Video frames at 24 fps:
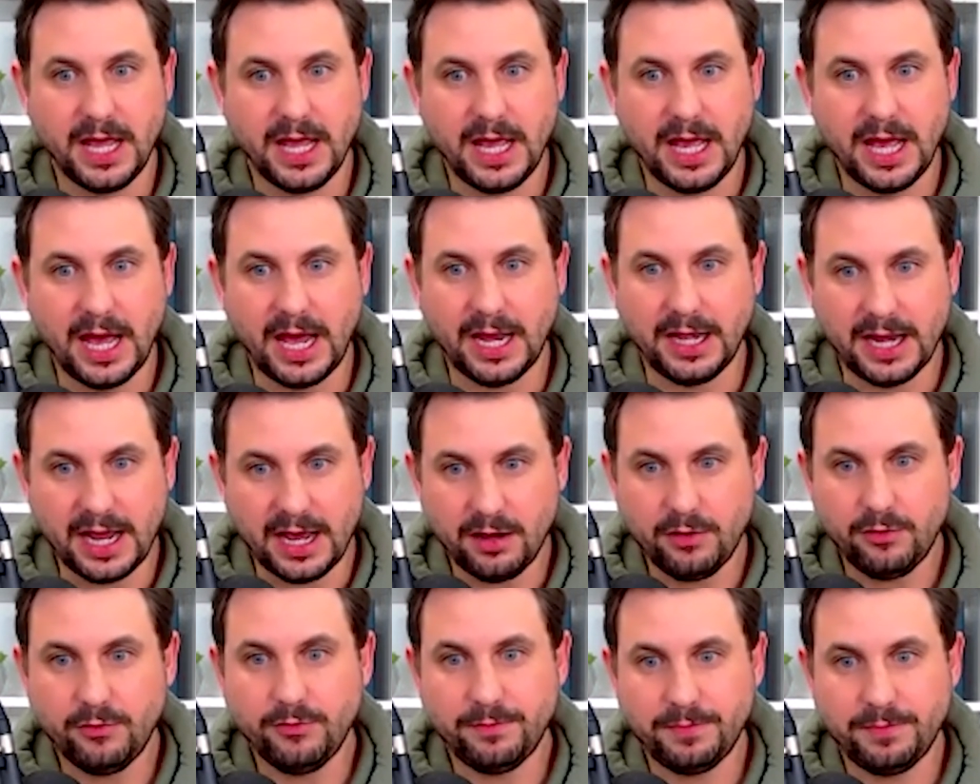and
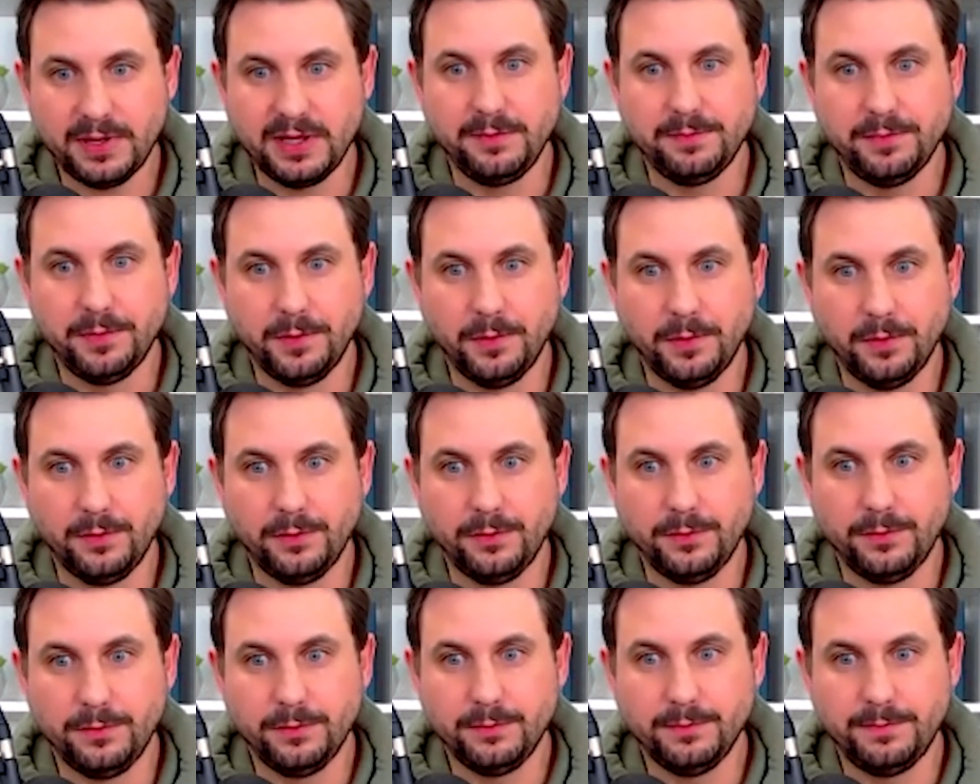help
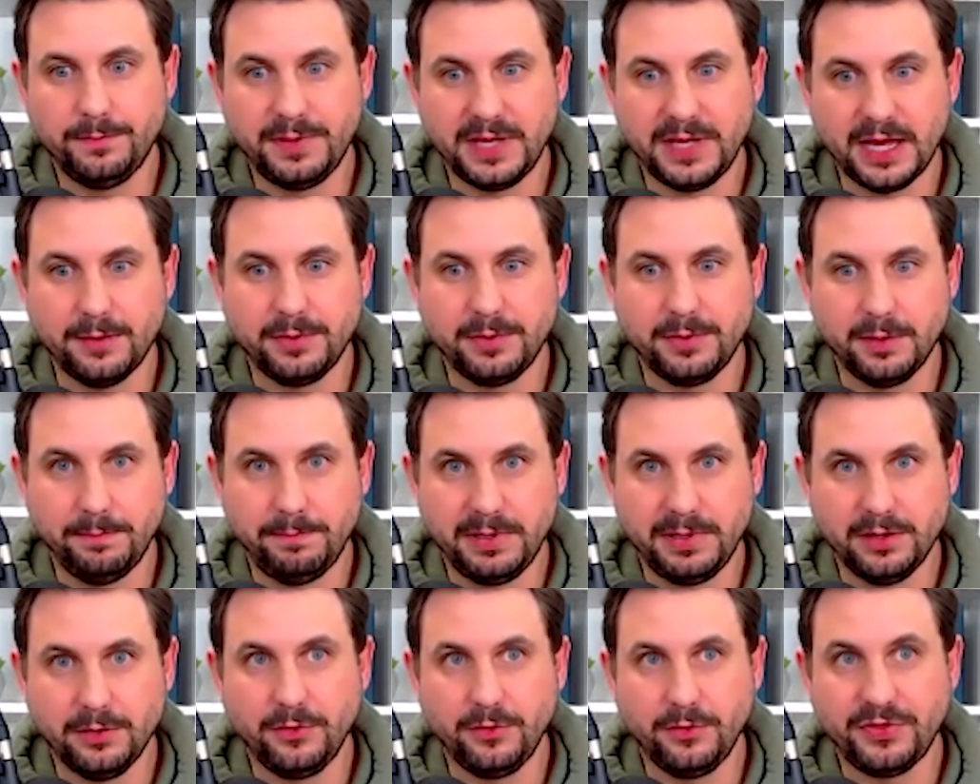people be able to
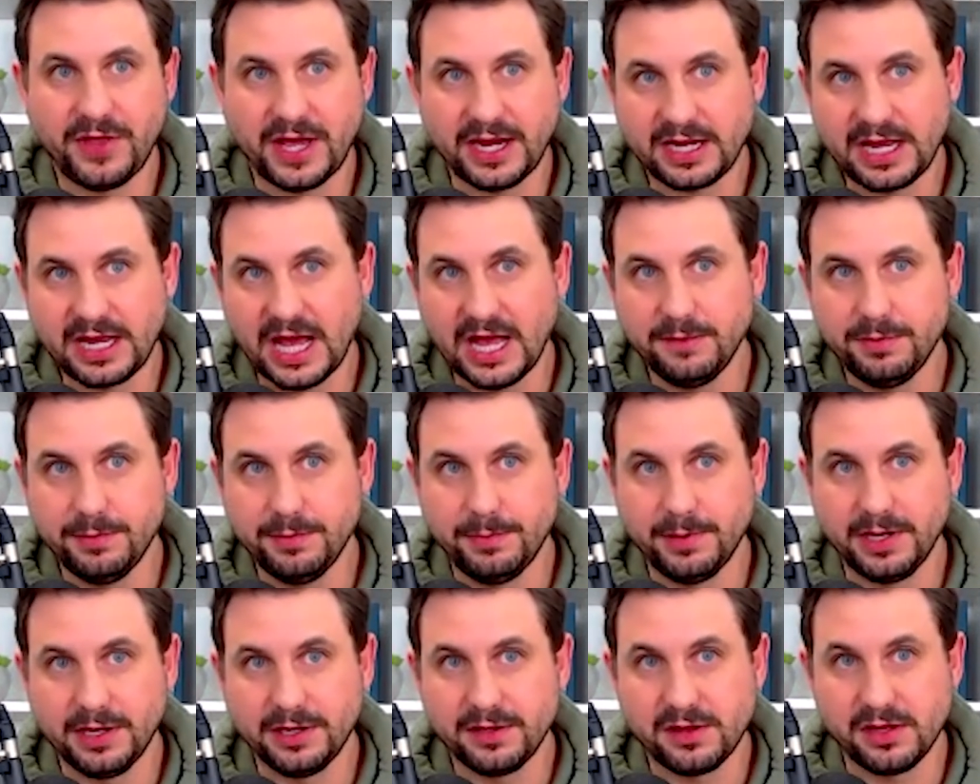build that
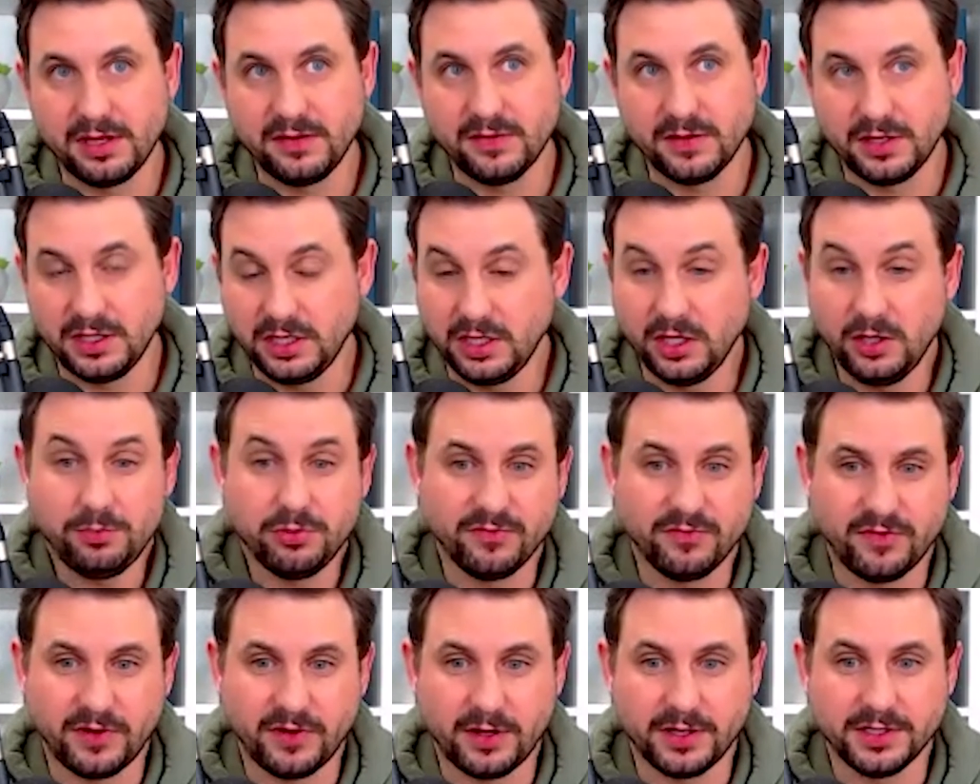capability that you
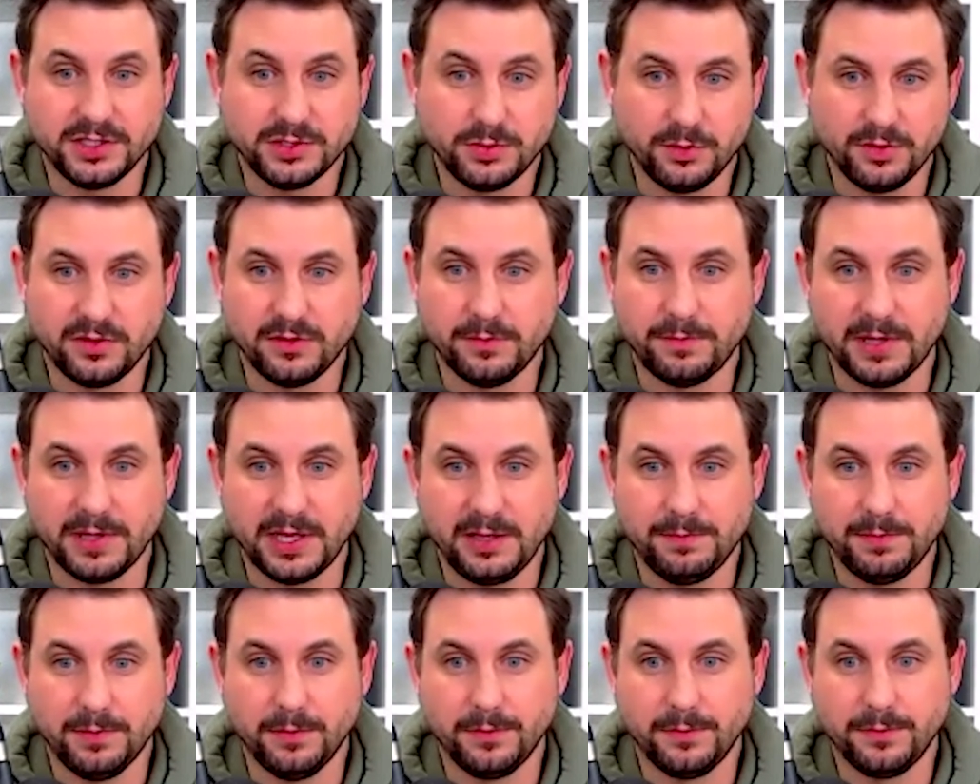provide to other
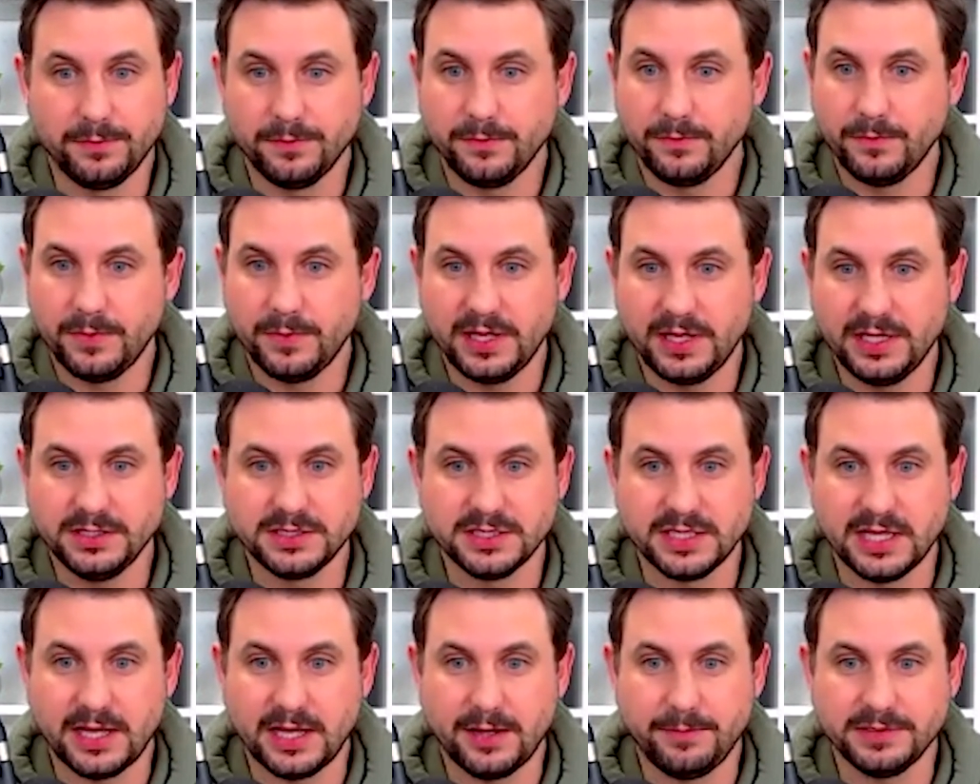people into
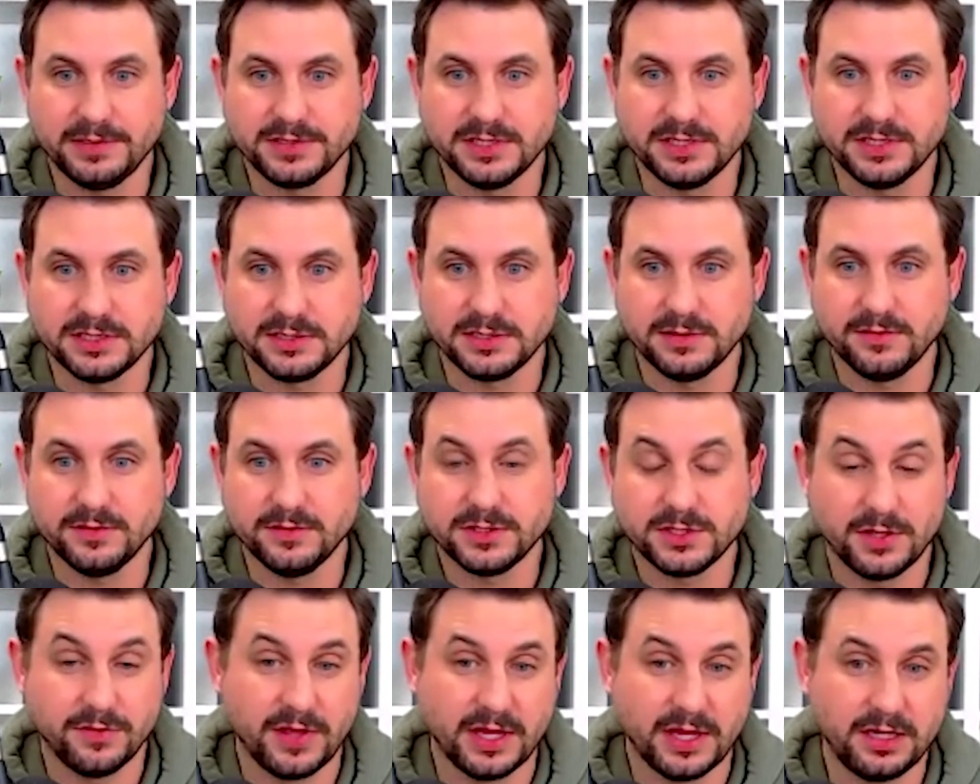their business
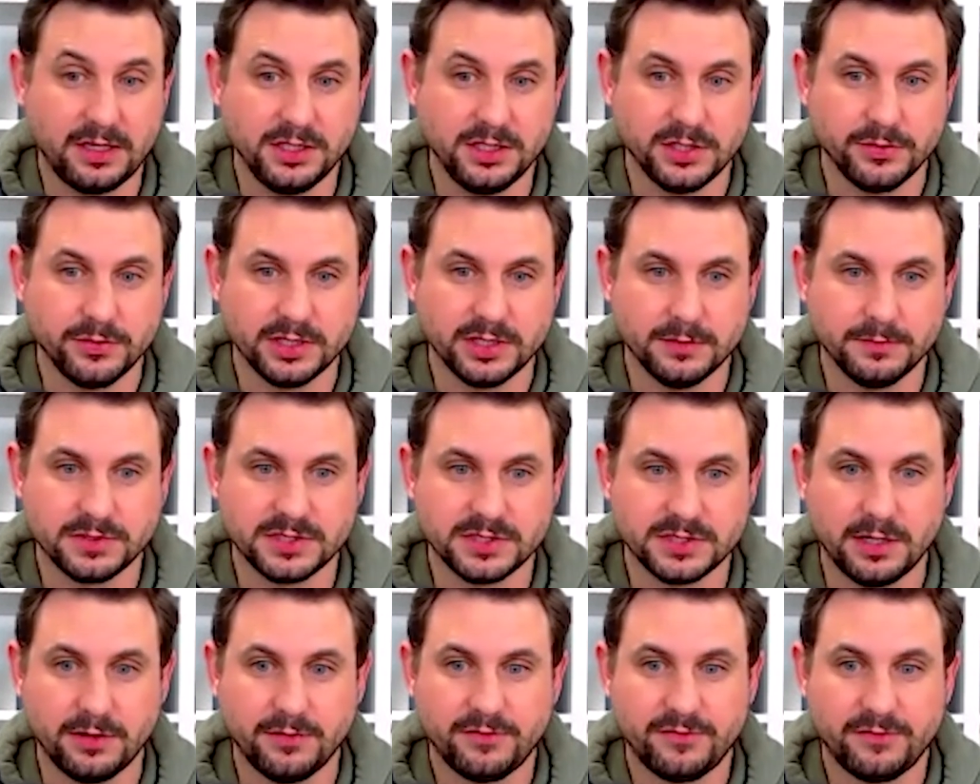so they can do it
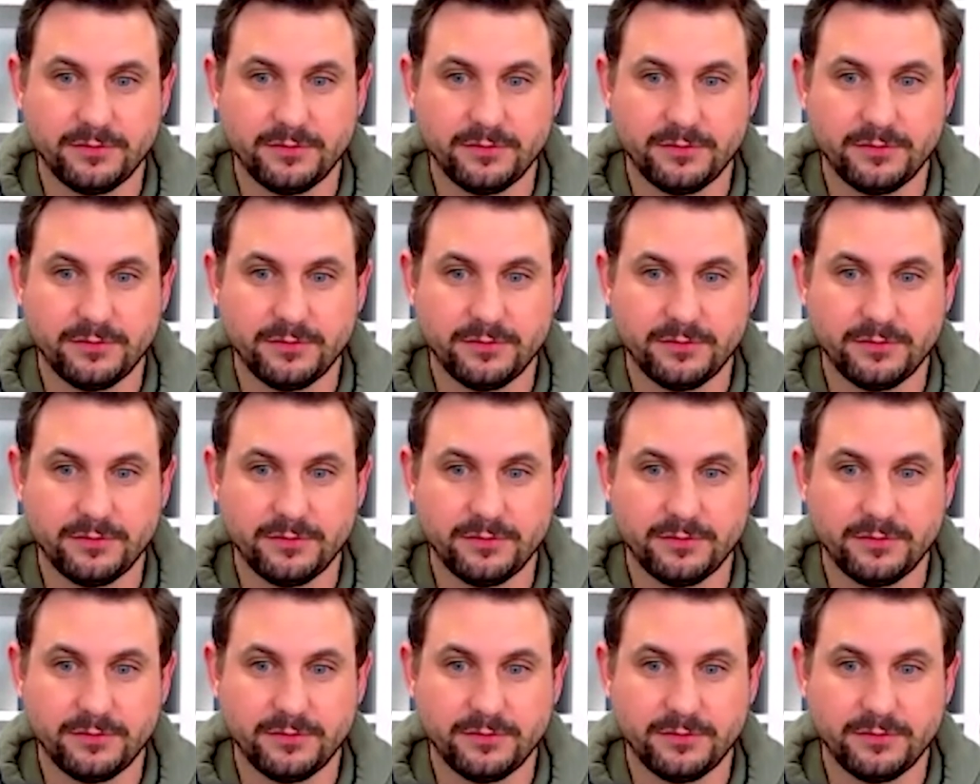themselves.